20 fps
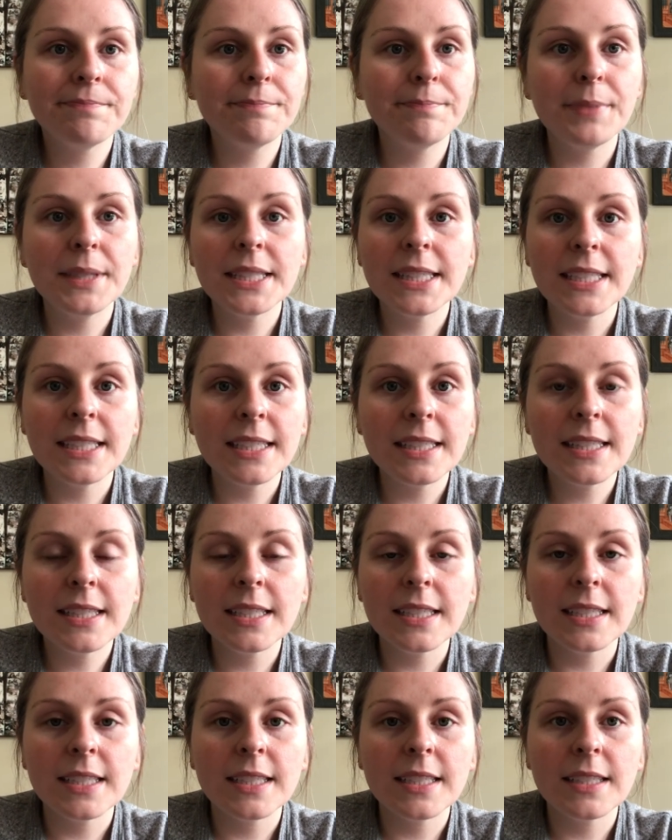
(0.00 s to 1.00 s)
business
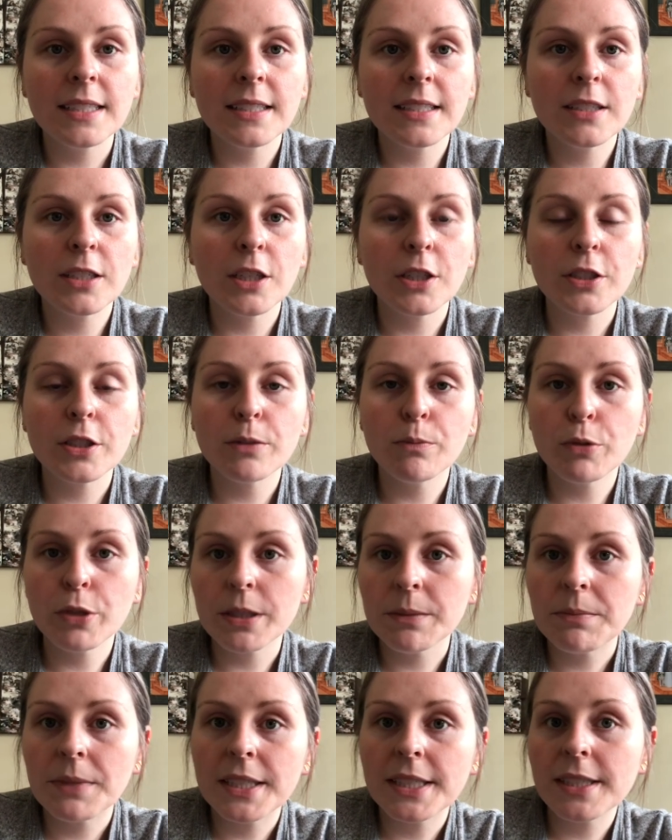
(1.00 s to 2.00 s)
to start
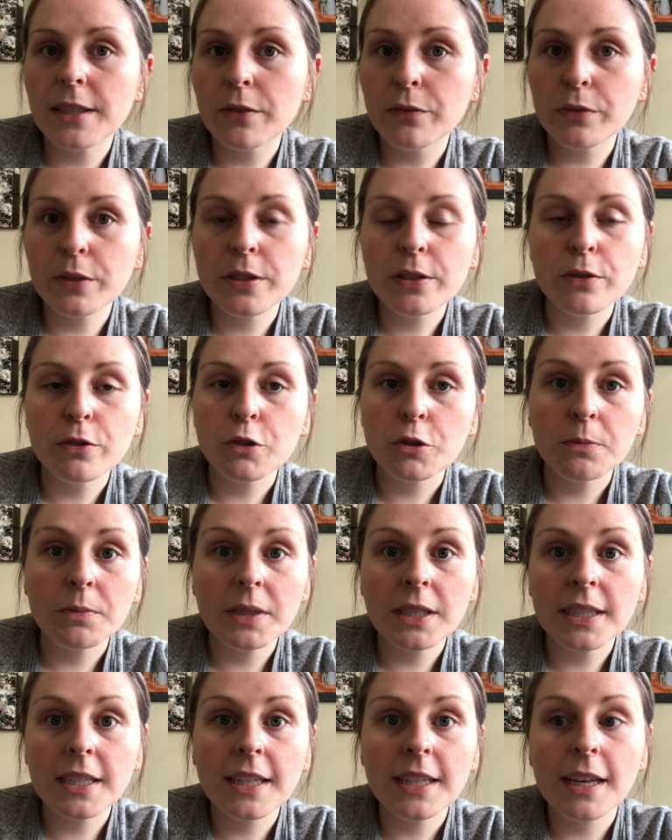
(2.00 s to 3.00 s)
supporting myself with social
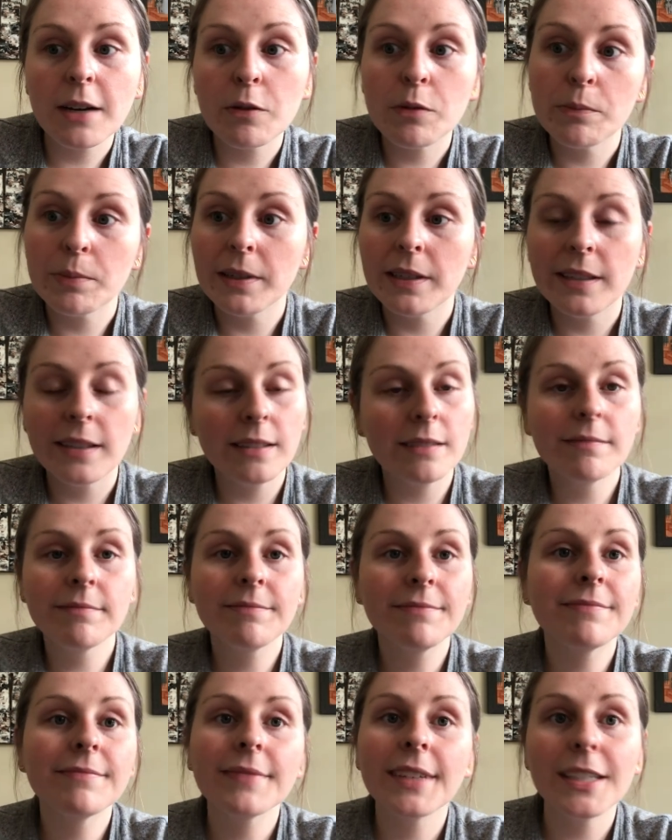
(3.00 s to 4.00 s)
media. That would be
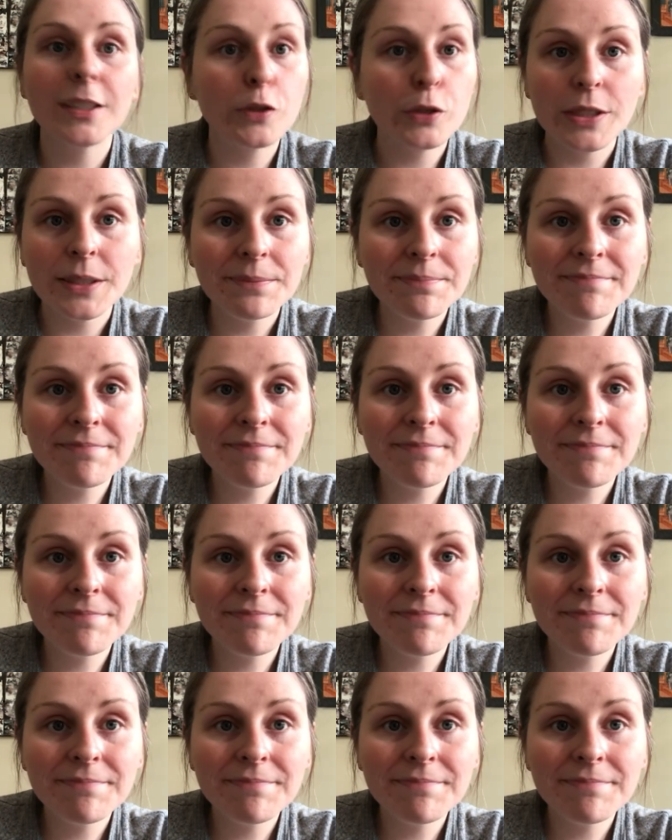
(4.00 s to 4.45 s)
a dream